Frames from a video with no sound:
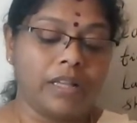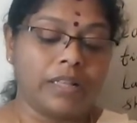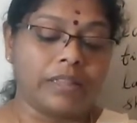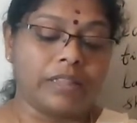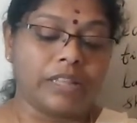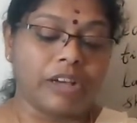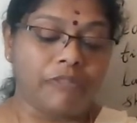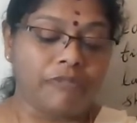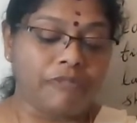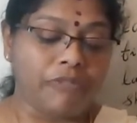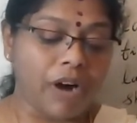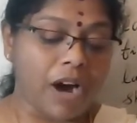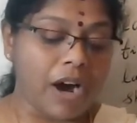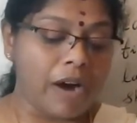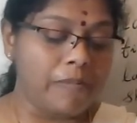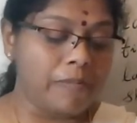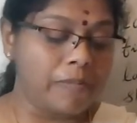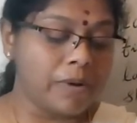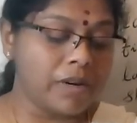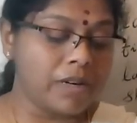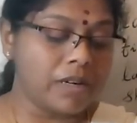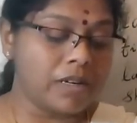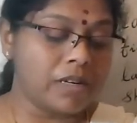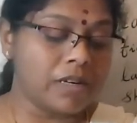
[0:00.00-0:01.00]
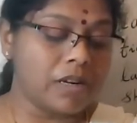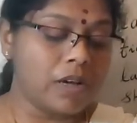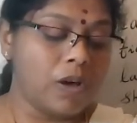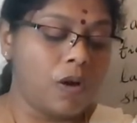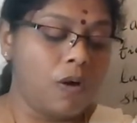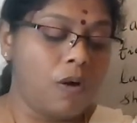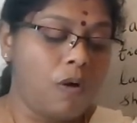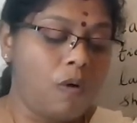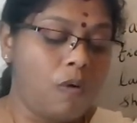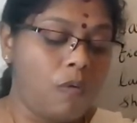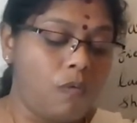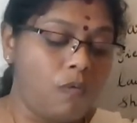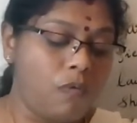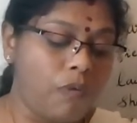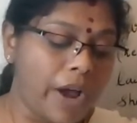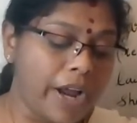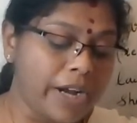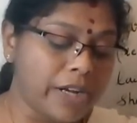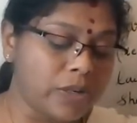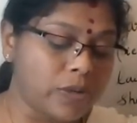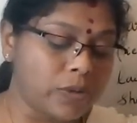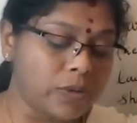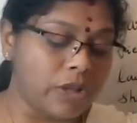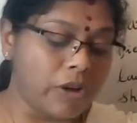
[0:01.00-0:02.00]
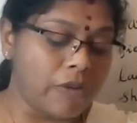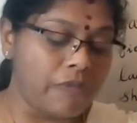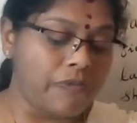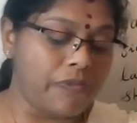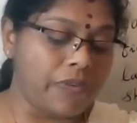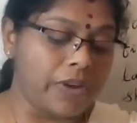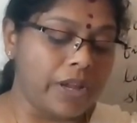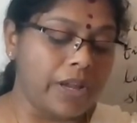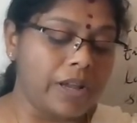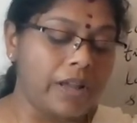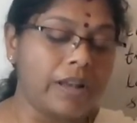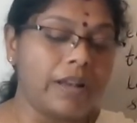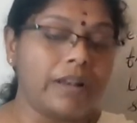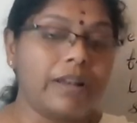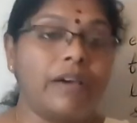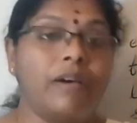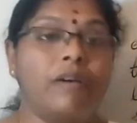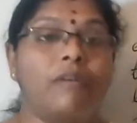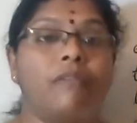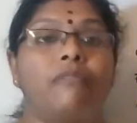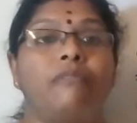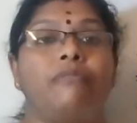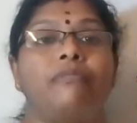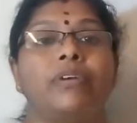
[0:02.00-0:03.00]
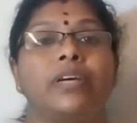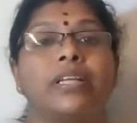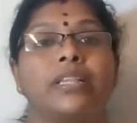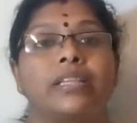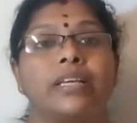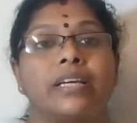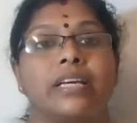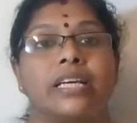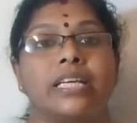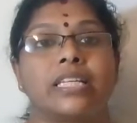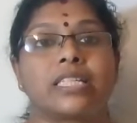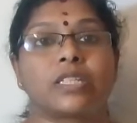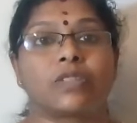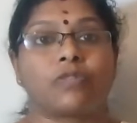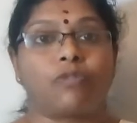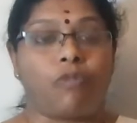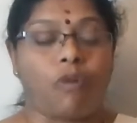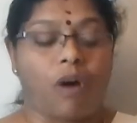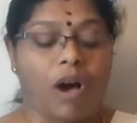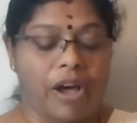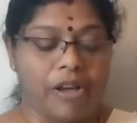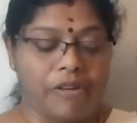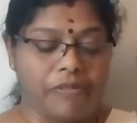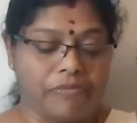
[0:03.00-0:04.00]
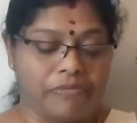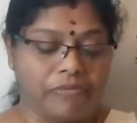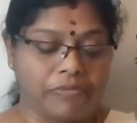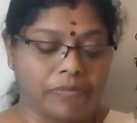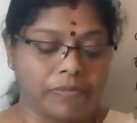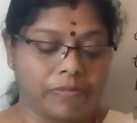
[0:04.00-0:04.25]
the farmer went to the field with his wife.